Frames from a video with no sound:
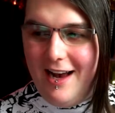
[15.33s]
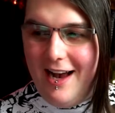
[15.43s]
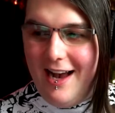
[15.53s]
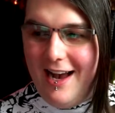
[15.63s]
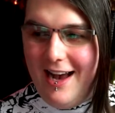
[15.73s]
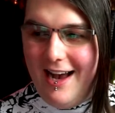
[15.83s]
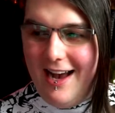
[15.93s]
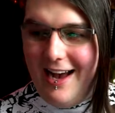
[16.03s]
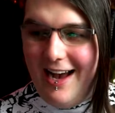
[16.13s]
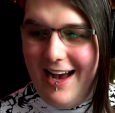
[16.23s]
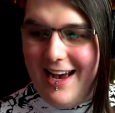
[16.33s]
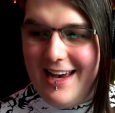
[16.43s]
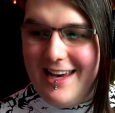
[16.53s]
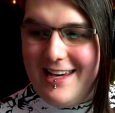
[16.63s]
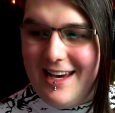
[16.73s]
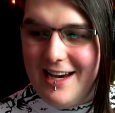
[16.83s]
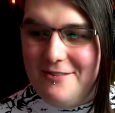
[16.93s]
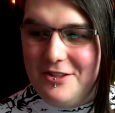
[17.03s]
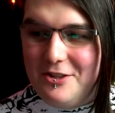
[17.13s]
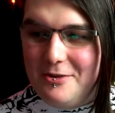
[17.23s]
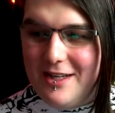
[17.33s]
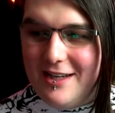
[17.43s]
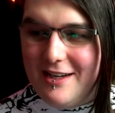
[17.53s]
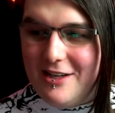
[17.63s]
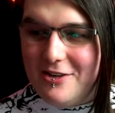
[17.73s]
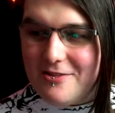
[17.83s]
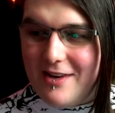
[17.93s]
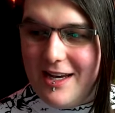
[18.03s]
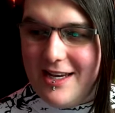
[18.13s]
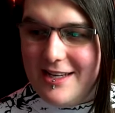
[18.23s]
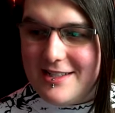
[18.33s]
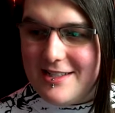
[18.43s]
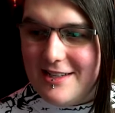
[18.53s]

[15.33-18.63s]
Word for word: Demon Mama? Hi, I'm doing turn on my camera great. Here.